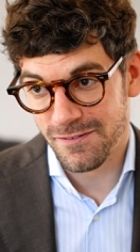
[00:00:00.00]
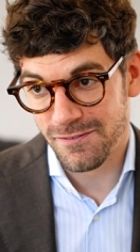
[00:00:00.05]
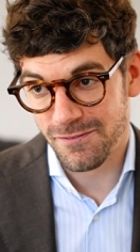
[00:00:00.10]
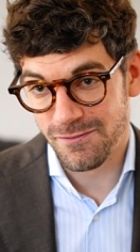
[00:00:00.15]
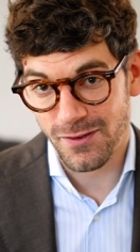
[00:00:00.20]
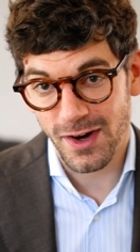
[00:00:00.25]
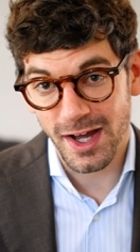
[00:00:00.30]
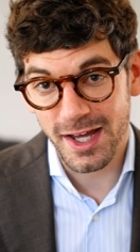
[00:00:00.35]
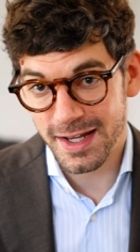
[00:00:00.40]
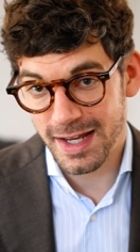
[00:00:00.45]
a
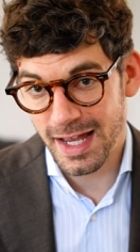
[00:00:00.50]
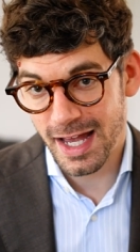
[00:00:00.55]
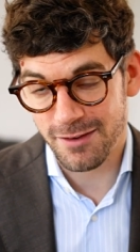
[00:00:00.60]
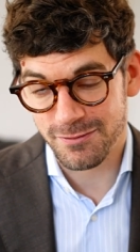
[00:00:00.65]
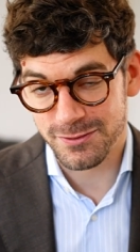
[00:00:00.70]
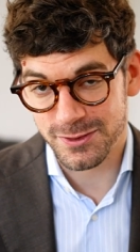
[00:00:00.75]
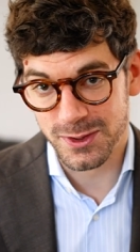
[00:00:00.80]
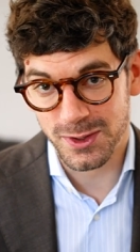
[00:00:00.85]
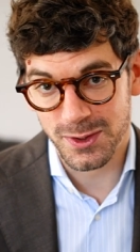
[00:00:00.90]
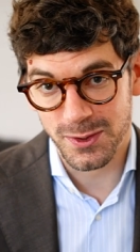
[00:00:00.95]
Friday
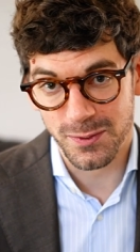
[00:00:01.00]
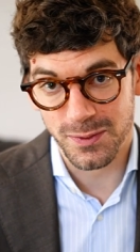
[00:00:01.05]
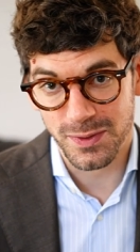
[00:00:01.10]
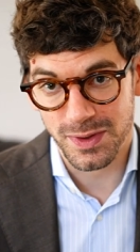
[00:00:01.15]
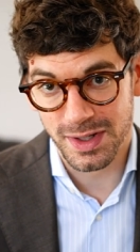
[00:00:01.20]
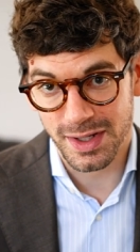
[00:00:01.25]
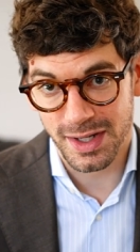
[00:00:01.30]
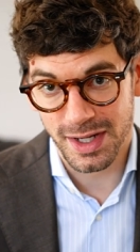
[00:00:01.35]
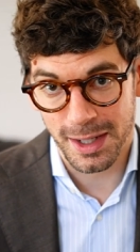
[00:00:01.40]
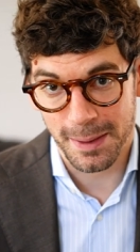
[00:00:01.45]

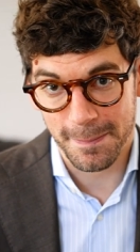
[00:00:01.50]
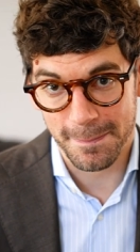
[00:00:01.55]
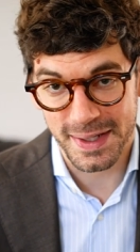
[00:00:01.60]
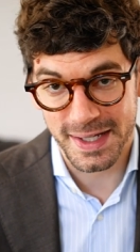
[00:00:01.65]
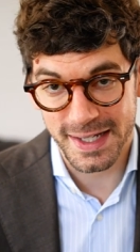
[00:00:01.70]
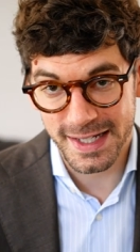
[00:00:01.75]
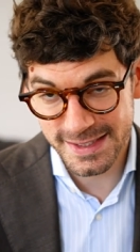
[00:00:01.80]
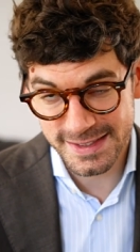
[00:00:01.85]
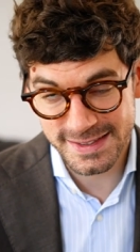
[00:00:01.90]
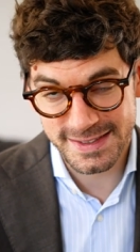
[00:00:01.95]
afternoon, um,
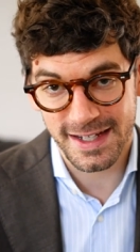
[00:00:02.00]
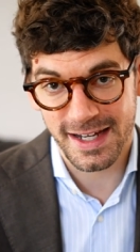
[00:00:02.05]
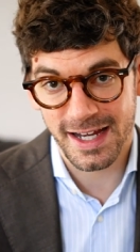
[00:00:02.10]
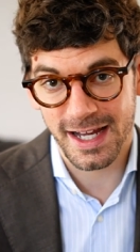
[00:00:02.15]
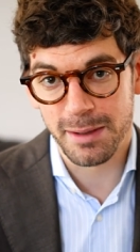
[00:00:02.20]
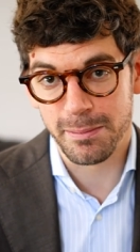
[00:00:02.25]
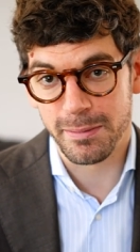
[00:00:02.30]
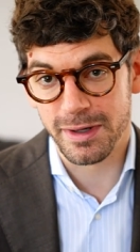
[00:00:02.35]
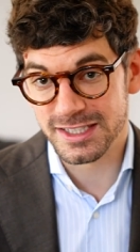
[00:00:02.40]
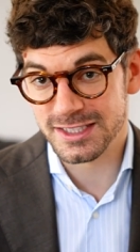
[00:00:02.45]
his
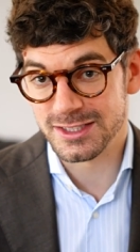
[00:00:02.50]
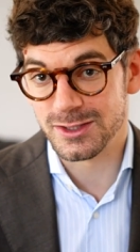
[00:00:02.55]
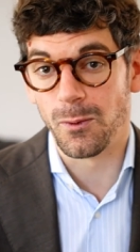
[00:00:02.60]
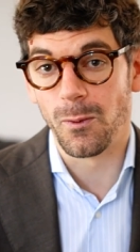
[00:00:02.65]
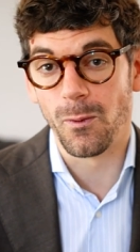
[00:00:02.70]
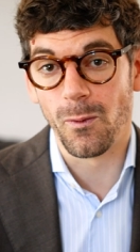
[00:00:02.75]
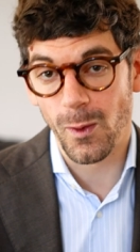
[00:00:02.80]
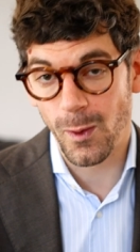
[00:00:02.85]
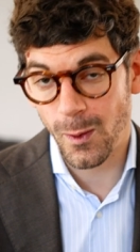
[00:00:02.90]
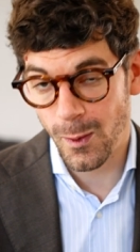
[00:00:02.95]
time,
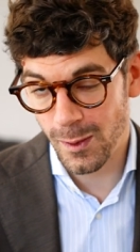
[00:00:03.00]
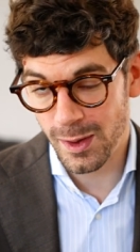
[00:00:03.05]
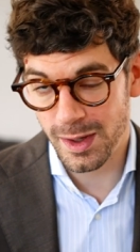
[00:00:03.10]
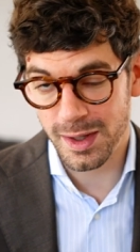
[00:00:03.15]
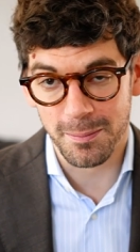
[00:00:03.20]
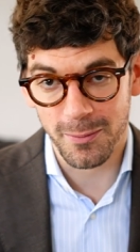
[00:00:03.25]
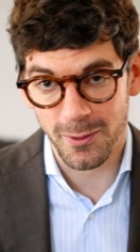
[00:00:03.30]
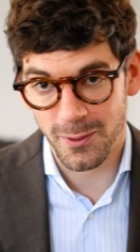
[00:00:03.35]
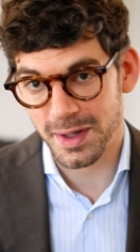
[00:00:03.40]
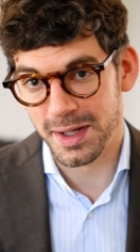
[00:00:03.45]
so
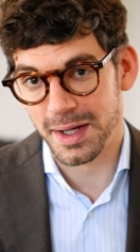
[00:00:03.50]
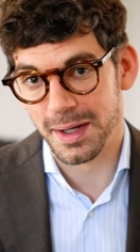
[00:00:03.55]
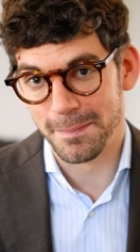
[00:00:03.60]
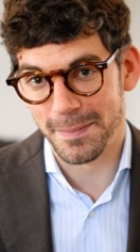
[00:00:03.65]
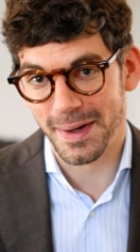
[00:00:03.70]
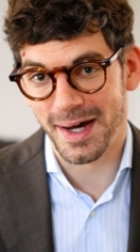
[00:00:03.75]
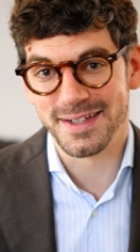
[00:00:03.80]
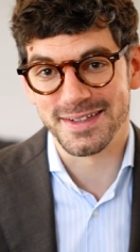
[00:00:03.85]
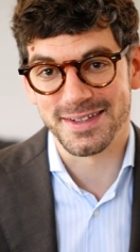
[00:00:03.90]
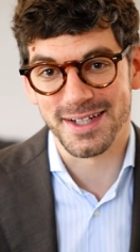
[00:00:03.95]
early
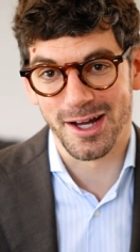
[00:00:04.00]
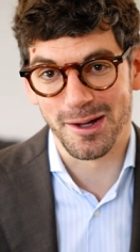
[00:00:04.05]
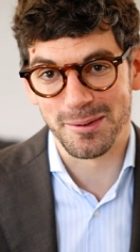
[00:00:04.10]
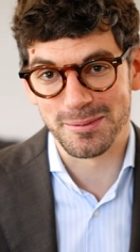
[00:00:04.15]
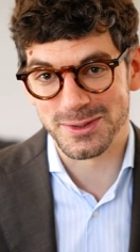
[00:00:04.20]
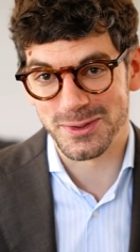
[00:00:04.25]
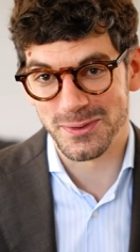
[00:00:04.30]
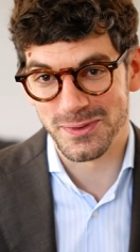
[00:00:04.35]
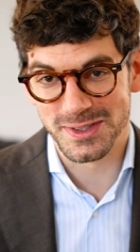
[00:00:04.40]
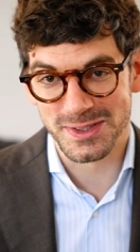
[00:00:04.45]
morning, my
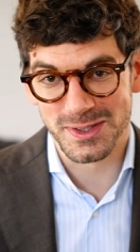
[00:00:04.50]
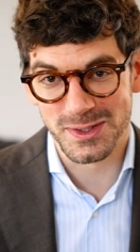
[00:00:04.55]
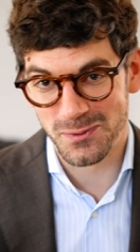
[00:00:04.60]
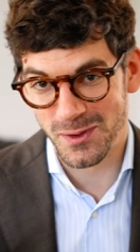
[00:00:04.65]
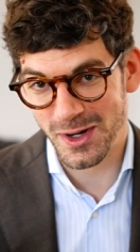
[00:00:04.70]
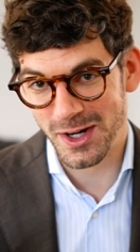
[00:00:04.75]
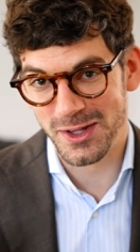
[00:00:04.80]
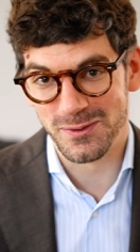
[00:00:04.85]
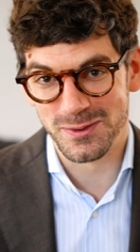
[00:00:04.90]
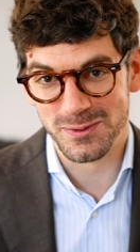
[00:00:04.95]
time. So this is
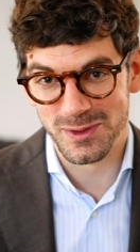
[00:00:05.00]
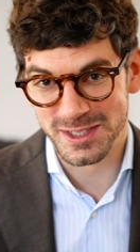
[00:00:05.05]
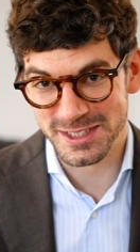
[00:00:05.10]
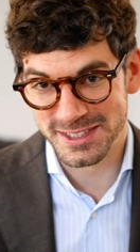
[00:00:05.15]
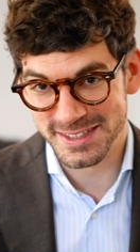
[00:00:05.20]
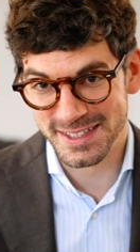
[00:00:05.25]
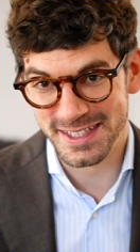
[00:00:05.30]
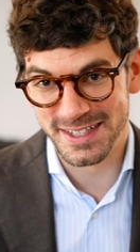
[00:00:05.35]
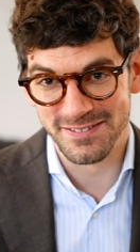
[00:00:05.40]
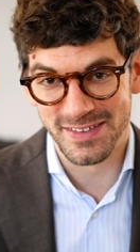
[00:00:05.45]
why you will
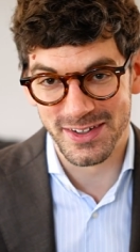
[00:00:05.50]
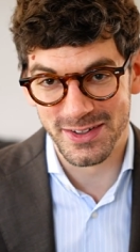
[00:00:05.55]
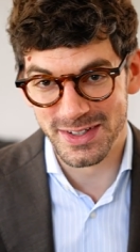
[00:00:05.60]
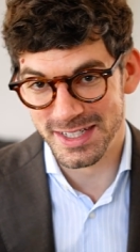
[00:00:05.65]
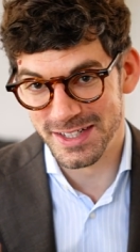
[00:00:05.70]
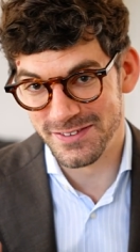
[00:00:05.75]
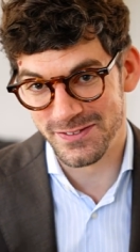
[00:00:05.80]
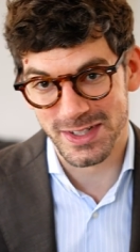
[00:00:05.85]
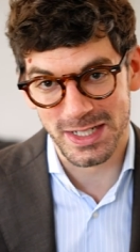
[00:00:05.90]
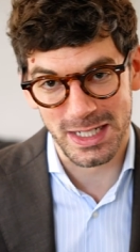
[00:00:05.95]
see
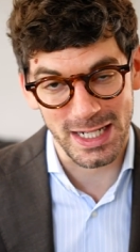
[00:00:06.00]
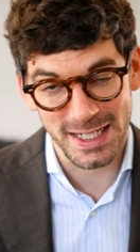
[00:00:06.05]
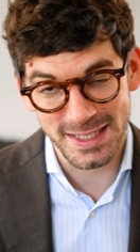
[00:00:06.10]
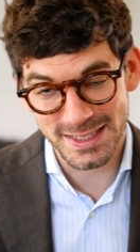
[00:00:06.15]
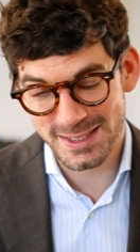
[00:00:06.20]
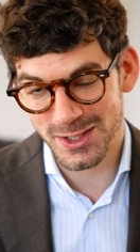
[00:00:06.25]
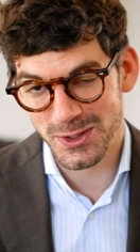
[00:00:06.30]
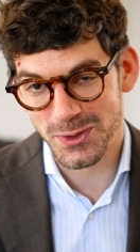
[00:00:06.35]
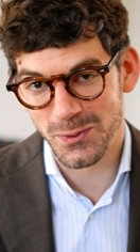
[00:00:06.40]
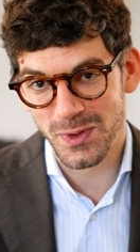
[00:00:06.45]
very different
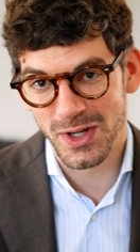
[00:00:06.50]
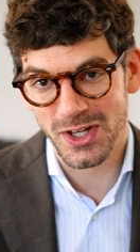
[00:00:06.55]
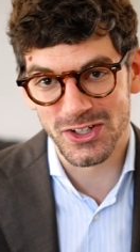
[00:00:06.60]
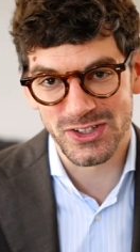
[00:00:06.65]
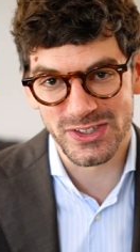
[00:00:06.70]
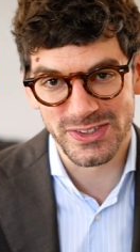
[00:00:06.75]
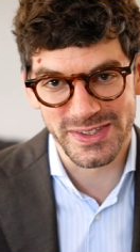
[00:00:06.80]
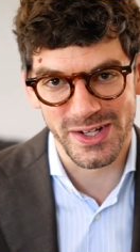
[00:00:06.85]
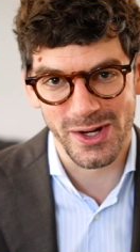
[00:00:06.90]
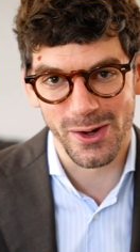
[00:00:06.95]
light
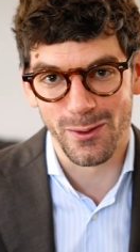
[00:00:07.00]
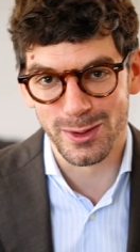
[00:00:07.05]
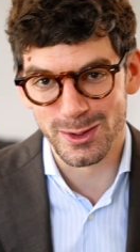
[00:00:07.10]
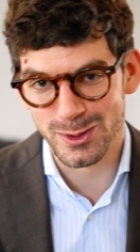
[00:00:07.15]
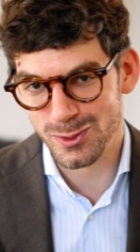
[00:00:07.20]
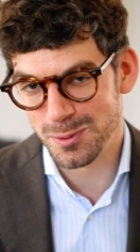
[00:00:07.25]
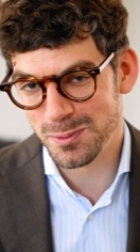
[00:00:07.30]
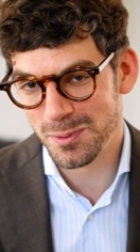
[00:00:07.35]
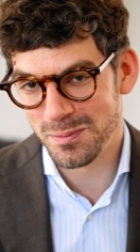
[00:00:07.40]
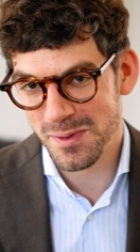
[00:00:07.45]
situations in our
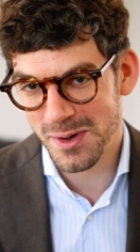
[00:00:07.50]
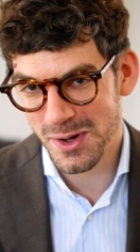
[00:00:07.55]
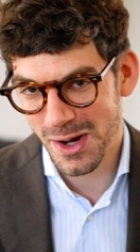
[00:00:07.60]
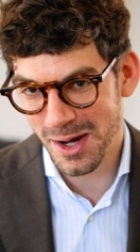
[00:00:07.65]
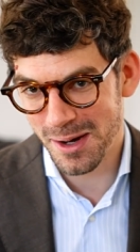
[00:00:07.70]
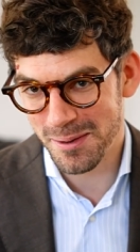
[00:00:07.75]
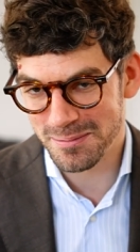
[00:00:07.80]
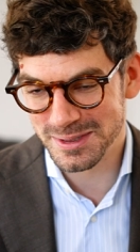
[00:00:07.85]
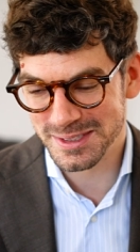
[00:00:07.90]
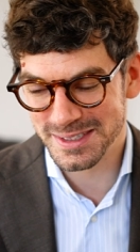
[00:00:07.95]
Zoom
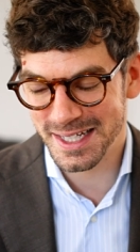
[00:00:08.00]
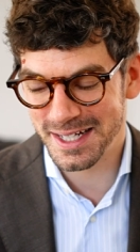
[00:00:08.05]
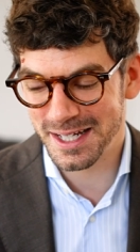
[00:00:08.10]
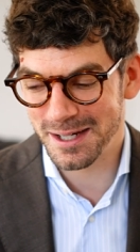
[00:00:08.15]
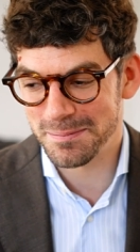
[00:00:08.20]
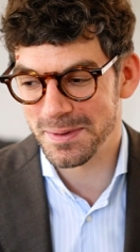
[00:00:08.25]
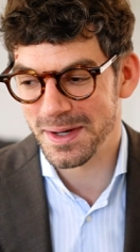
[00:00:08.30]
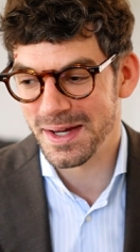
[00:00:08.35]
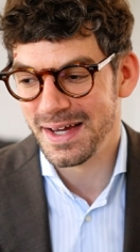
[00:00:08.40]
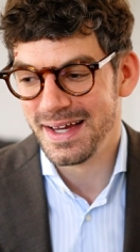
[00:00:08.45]
um,
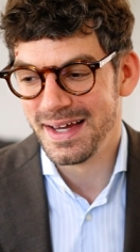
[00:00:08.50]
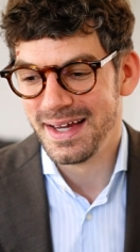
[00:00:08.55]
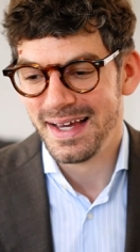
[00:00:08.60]
setup.